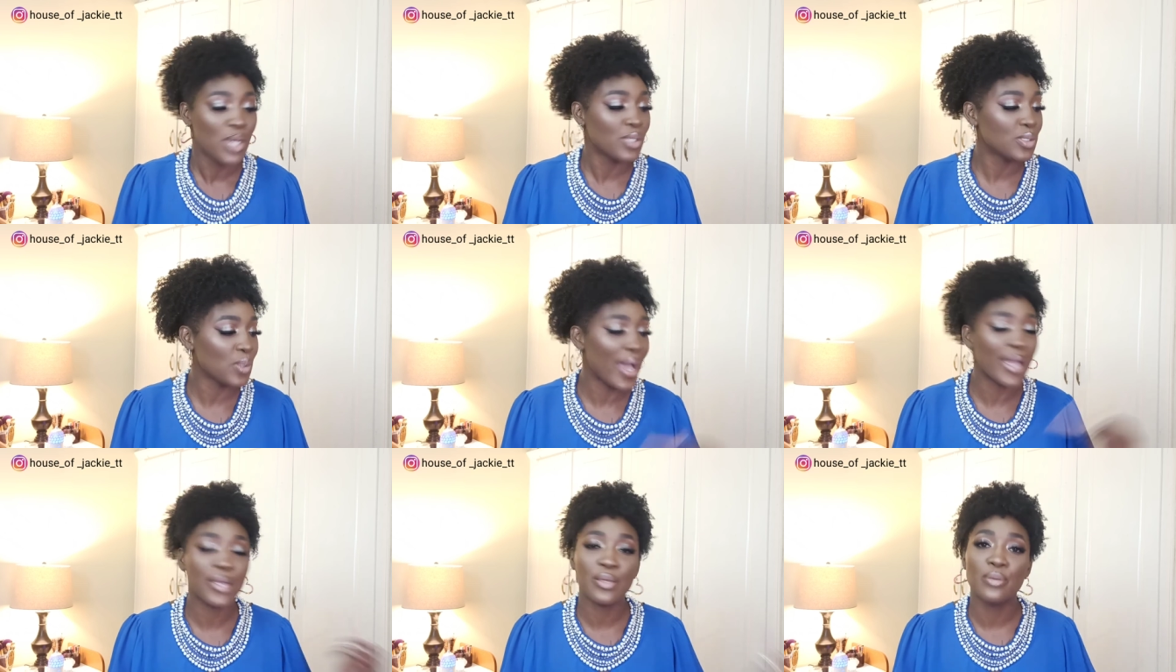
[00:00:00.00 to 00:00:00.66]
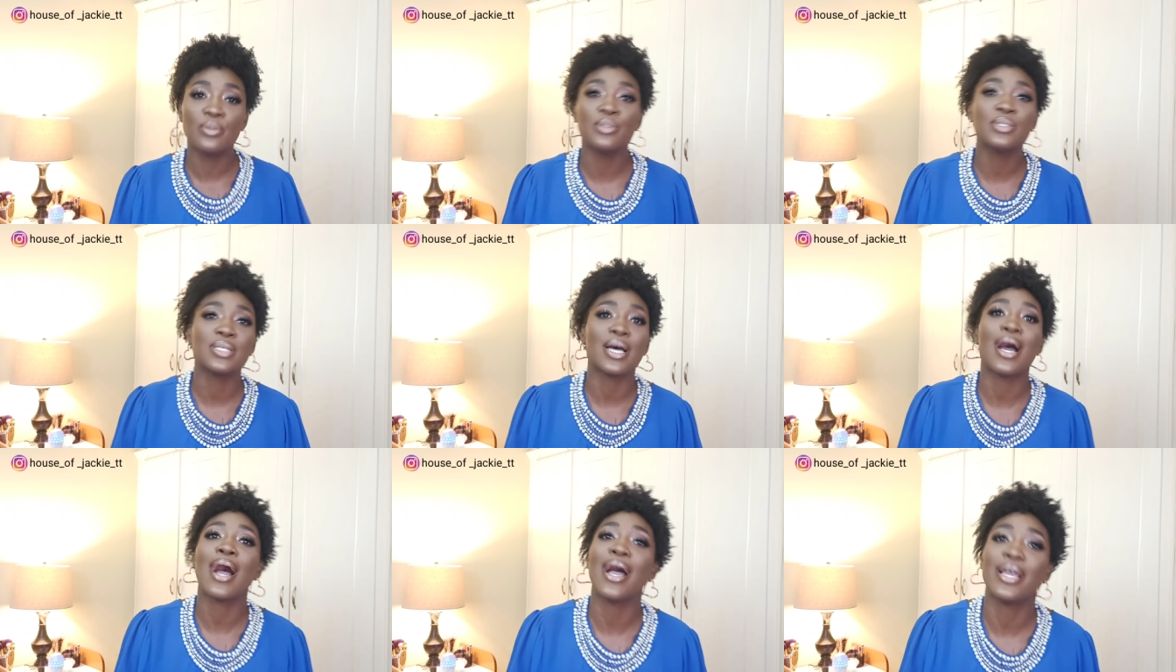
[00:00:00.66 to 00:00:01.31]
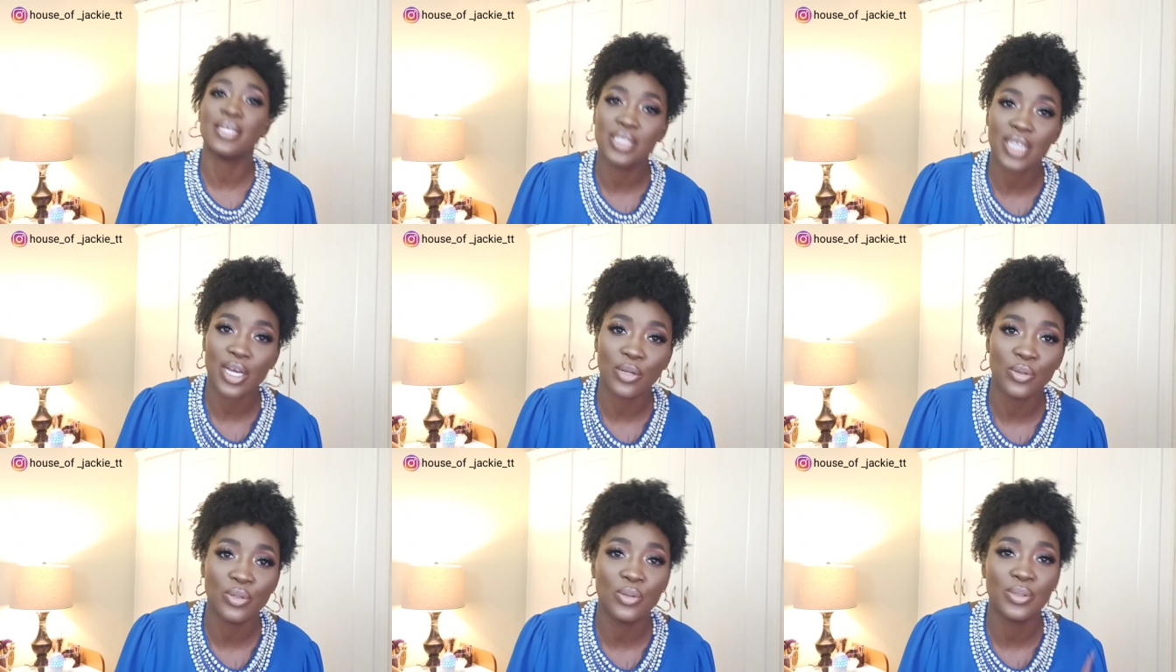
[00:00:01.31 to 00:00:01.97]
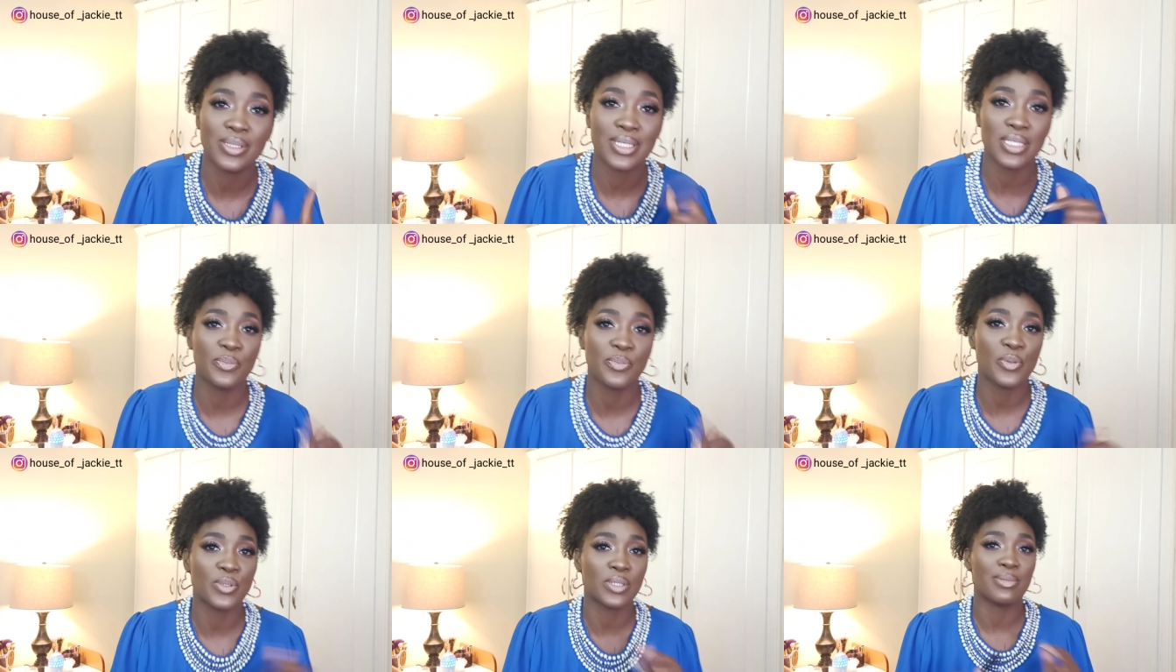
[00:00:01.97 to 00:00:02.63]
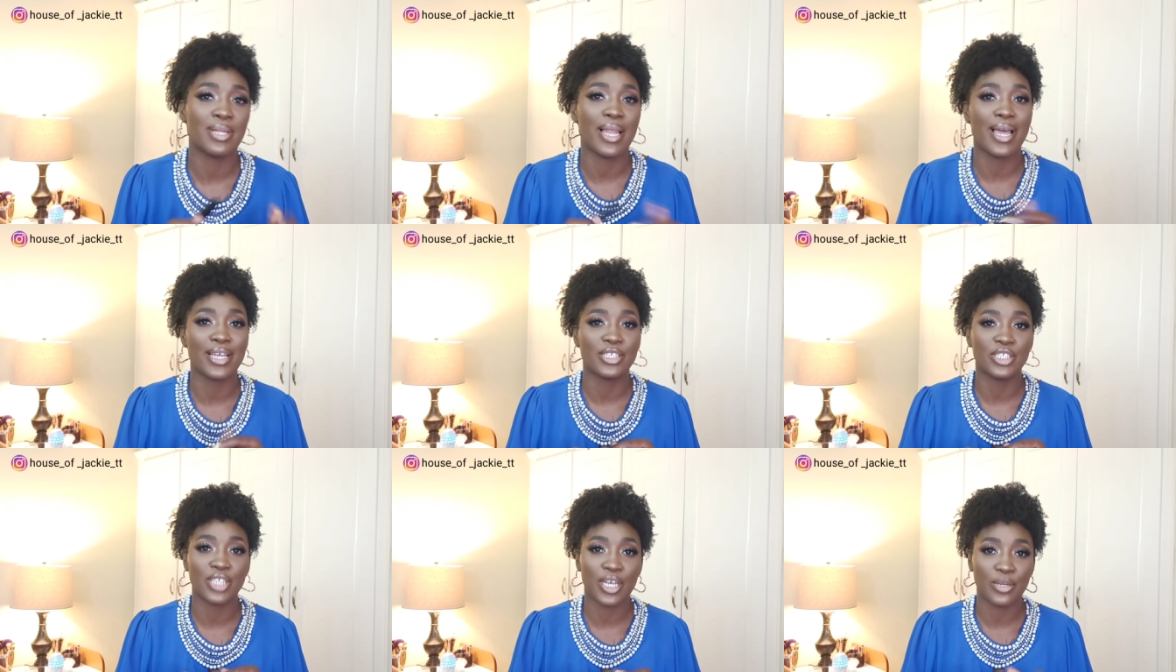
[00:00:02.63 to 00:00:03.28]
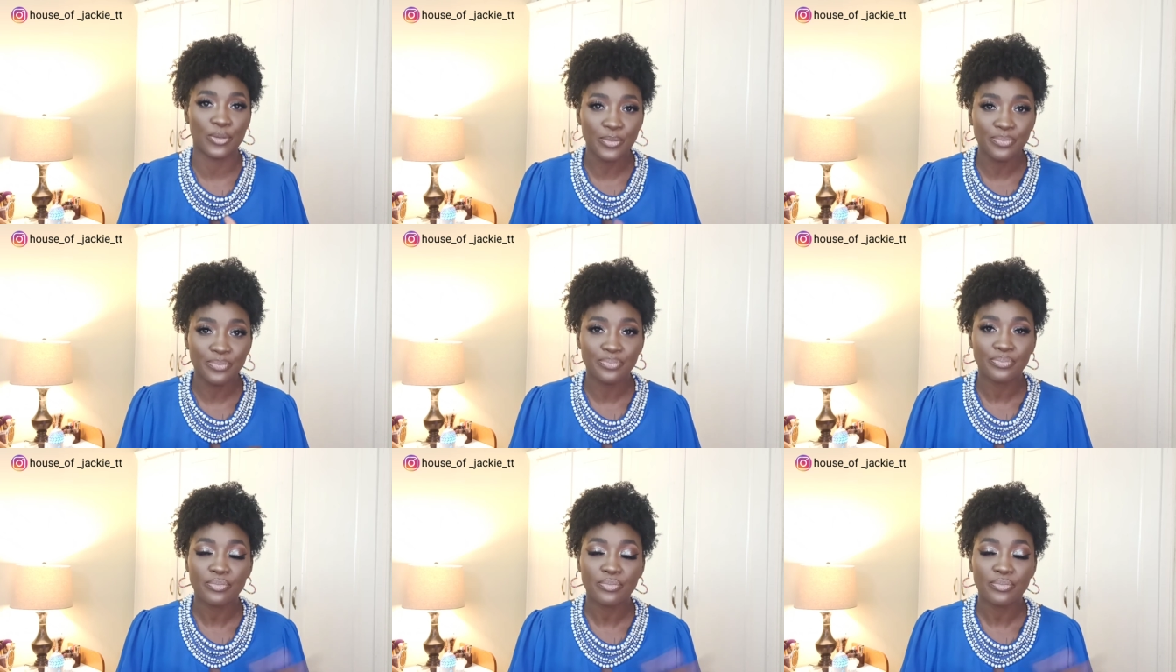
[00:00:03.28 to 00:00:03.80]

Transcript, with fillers: So I use an eyeshadow, those disposable eyeshadow